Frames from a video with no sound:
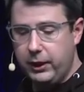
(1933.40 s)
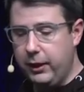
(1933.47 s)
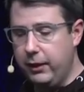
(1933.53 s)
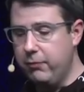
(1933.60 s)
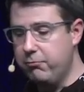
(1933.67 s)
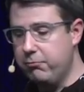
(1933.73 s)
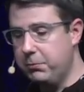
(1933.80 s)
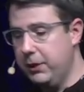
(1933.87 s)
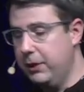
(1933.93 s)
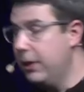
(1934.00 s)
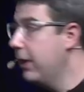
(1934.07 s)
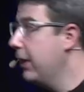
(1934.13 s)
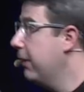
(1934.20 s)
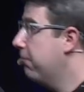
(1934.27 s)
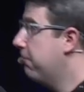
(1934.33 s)
And
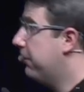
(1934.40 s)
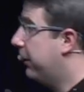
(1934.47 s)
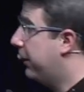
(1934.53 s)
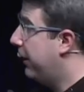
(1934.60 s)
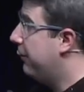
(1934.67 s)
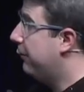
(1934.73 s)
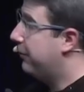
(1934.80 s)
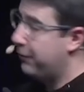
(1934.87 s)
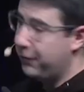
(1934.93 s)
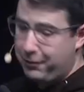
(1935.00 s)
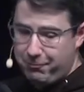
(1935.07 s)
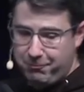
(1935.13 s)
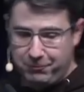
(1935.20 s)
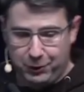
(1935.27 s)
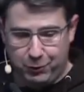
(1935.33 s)
in case
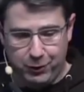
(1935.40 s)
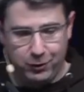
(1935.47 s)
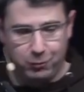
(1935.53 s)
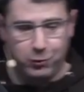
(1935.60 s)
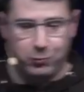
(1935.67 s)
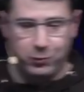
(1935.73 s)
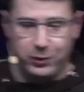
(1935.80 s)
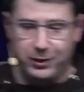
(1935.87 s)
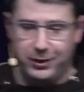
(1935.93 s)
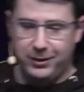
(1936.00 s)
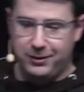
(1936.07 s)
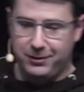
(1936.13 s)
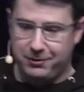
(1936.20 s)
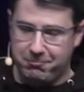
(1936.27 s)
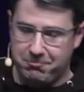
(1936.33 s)
um, the quantum computer
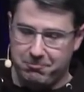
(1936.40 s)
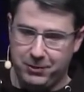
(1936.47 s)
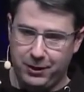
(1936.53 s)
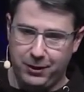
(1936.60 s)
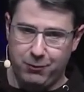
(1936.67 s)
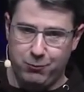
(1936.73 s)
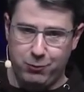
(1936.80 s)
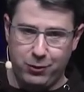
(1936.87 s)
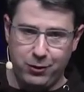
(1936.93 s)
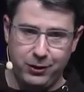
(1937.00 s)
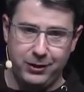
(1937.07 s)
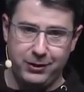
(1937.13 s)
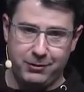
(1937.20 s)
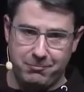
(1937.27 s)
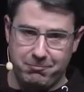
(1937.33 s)
did uh,
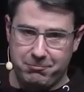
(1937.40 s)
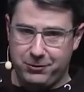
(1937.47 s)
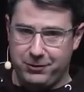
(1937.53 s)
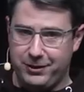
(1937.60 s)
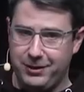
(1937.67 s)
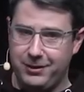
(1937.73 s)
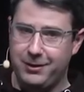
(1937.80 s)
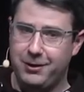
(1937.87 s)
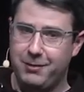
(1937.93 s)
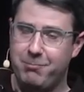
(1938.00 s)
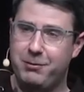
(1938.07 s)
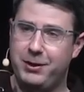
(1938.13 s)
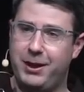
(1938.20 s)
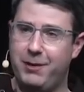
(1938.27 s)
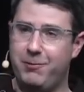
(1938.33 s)
wrong, still
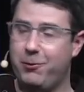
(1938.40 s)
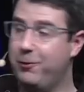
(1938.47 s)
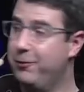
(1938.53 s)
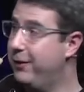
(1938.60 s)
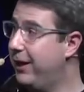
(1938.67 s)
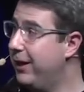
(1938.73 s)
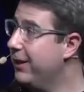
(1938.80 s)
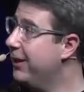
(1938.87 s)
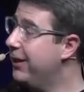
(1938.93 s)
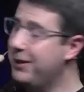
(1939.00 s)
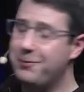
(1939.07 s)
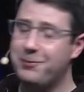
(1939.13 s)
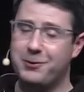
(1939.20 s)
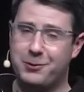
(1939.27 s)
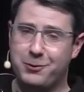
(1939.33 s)
um, they have also
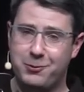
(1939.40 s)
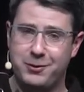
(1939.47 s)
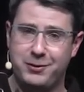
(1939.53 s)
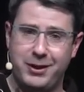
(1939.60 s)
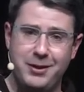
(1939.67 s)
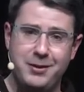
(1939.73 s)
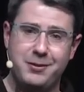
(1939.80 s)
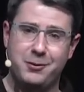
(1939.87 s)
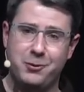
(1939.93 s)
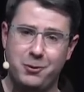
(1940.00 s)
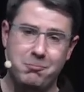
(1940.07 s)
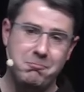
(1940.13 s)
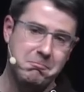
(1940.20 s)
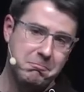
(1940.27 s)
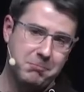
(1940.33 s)
archived the results.
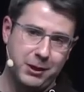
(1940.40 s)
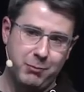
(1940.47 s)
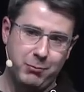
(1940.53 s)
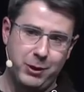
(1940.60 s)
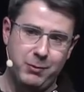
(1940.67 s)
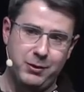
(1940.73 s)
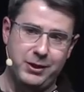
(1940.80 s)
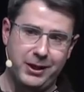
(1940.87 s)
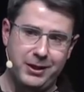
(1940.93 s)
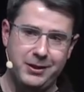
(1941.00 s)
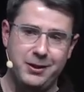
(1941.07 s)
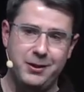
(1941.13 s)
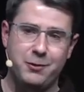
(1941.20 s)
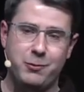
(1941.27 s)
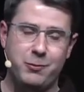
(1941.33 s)
So in maybe 10
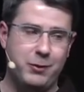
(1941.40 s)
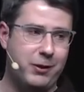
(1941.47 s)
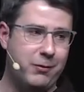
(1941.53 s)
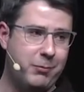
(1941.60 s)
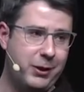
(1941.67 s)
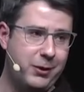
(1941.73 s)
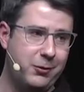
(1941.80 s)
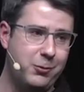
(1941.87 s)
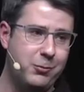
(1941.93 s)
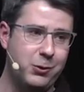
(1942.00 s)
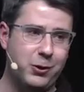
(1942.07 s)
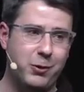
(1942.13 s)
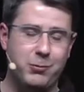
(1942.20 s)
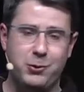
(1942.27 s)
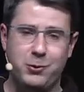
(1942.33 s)
years, when we have better
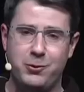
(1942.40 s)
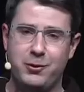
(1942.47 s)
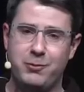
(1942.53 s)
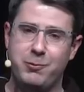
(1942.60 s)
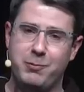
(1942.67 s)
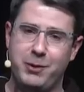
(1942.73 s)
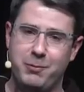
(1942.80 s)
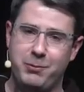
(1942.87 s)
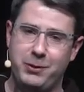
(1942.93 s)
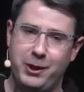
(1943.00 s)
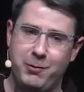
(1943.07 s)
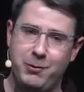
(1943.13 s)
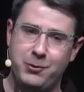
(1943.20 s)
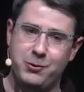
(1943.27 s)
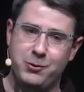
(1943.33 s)
supercomputers, we might be
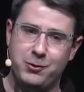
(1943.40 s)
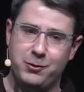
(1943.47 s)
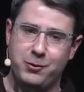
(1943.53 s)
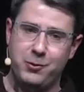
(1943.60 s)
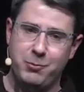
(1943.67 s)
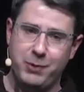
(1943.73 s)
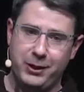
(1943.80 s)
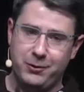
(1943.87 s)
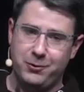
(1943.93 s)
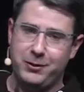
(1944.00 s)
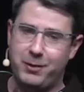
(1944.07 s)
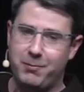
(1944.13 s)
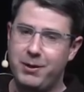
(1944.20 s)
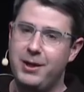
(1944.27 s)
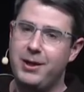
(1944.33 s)
able to just go back to
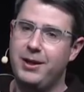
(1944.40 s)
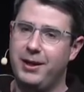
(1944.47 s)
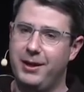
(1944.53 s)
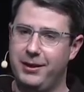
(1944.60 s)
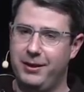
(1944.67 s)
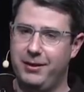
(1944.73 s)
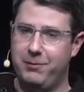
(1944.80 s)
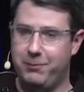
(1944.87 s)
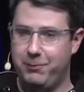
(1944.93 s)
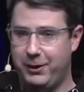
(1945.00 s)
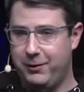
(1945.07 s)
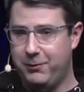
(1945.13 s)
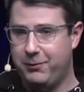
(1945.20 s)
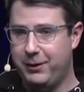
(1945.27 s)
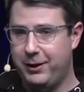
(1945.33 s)
them and then
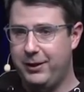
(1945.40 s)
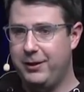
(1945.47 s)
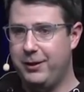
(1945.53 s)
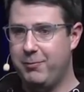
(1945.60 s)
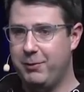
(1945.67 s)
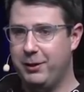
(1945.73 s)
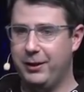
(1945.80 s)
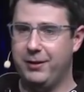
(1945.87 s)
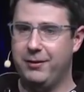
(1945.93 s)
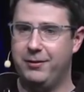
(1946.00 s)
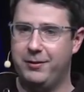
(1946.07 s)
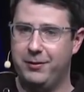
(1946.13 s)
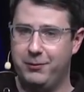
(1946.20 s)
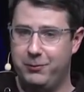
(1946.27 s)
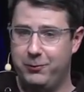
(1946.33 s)
verify them
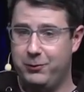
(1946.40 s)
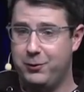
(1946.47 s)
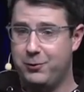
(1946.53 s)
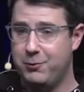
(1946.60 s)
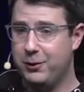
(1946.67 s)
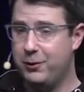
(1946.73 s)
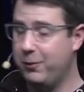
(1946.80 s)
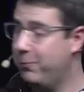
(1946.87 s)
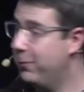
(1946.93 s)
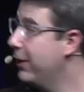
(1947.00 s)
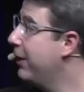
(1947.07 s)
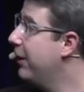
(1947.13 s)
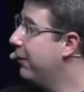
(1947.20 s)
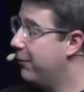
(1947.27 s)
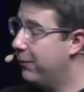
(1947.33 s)
against the 53
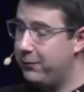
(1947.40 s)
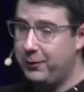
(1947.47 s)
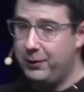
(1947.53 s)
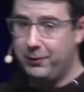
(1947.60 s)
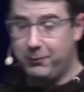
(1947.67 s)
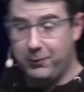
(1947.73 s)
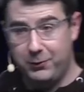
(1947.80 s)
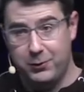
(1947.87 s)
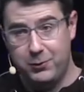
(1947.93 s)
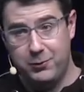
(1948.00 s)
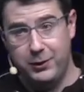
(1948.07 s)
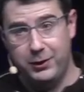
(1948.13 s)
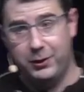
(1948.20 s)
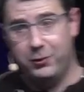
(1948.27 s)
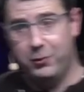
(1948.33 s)

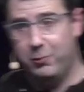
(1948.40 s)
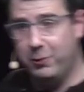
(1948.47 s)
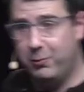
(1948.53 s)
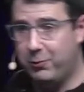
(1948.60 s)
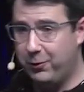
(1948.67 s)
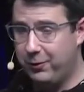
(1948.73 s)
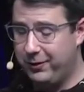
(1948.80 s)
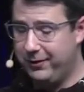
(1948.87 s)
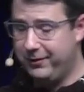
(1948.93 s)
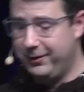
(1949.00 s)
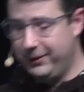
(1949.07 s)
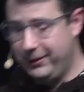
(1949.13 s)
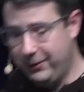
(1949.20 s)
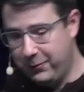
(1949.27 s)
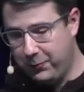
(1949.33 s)
qubit
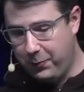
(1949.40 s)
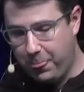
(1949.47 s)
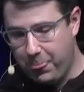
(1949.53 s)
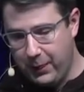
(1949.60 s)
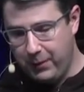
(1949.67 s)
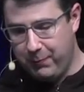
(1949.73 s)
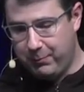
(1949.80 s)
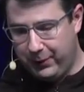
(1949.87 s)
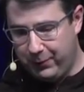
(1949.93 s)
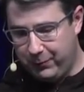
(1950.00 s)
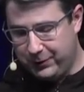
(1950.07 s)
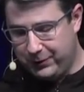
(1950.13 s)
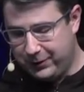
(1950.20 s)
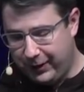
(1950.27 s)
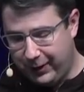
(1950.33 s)
processor here. By
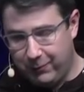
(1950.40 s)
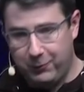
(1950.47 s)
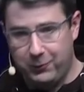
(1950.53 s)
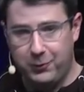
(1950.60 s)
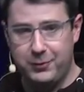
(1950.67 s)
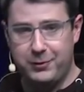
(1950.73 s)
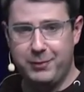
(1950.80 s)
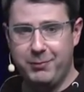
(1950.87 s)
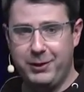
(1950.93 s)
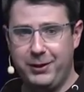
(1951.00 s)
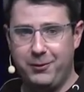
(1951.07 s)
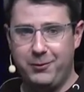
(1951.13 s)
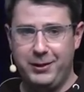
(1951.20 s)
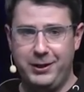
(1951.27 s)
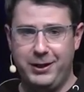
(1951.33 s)
which time, of course, they
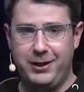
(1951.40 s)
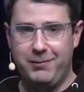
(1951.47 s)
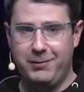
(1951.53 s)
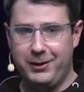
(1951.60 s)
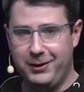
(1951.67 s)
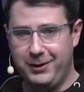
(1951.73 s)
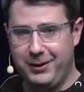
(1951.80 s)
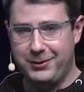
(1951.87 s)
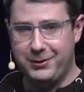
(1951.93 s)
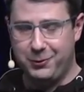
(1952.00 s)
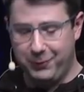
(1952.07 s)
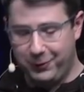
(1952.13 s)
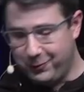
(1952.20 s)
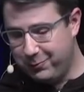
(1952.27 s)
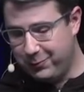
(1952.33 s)
might already have like a larger
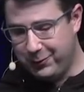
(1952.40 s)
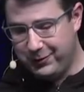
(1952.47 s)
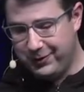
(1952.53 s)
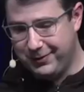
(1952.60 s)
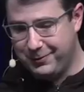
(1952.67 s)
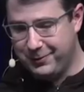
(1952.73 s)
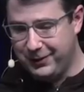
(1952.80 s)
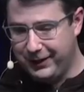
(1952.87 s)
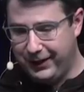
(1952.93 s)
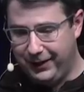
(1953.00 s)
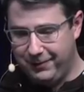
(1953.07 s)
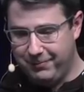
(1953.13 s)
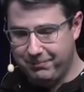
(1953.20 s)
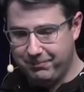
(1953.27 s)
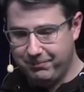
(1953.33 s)
quantum processor again.